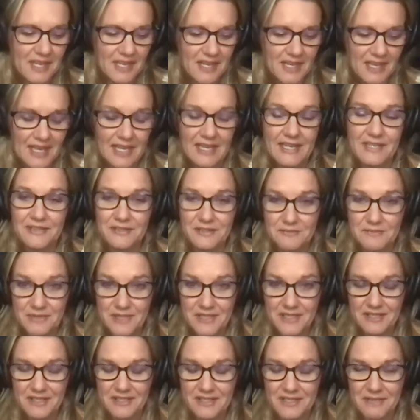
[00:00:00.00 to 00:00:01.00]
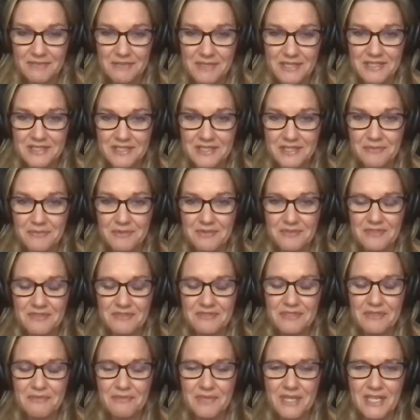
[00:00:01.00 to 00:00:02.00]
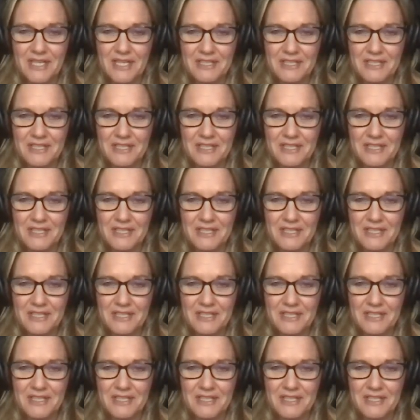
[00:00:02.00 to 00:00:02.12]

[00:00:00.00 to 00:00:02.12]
And I don't really think I'm going to sleep with 50 men.